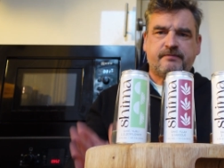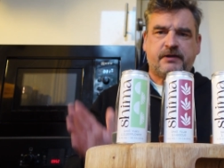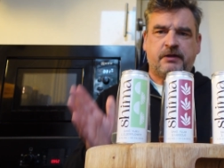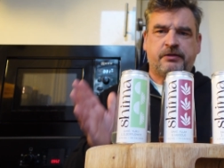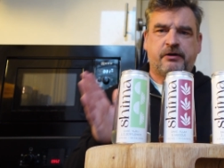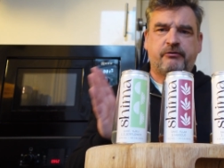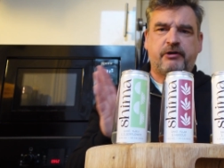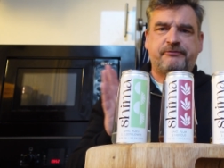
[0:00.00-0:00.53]

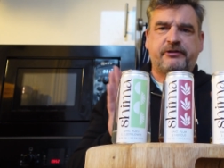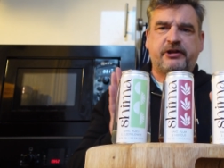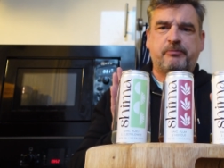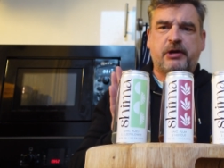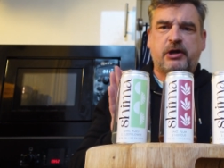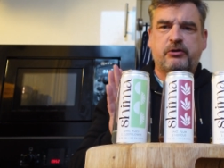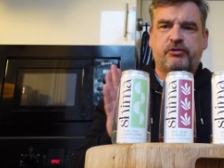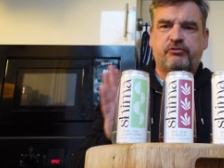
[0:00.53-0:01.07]
They're roughly
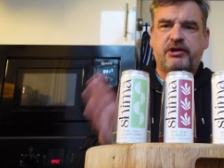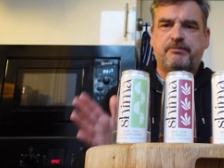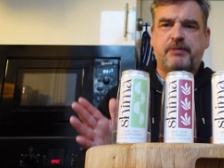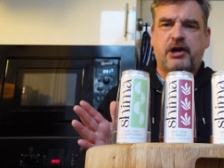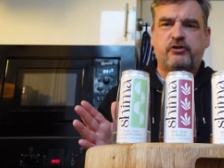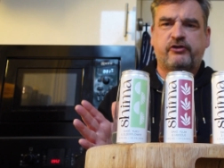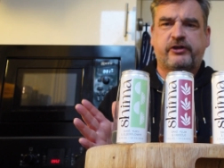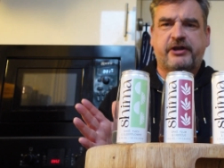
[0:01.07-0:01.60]
about
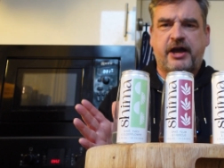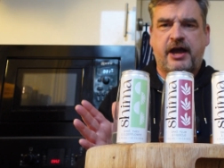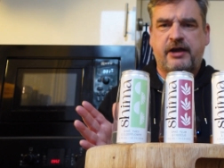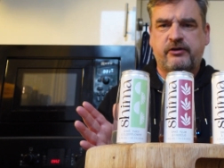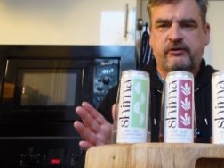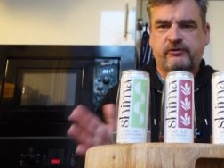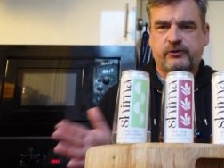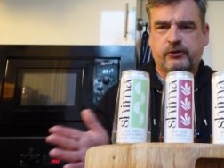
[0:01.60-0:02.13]
£3 a
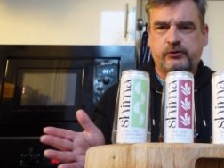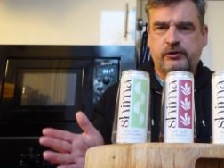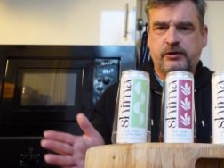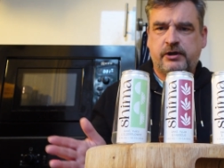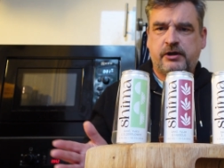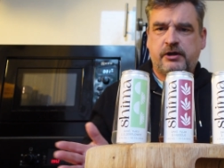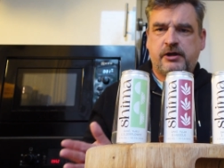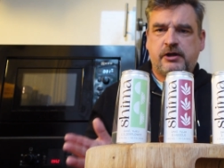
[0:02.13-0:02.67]
can, so
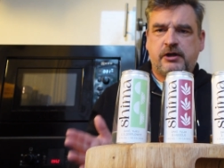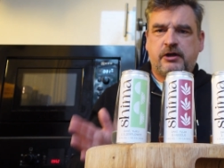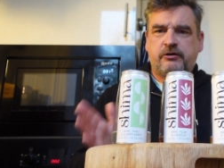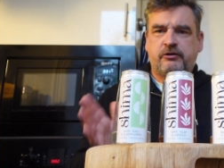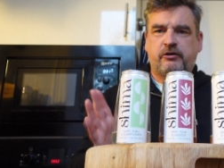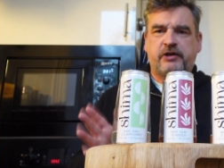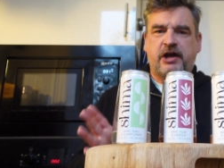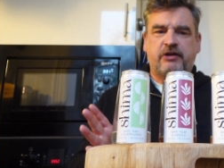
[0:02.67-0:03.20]

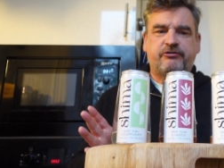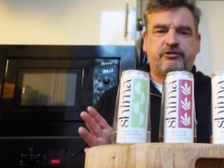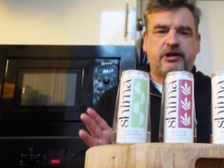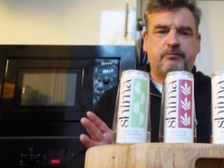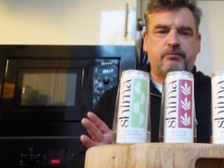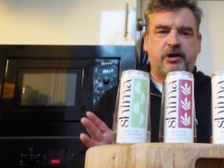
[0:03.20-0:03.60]
not that cheap.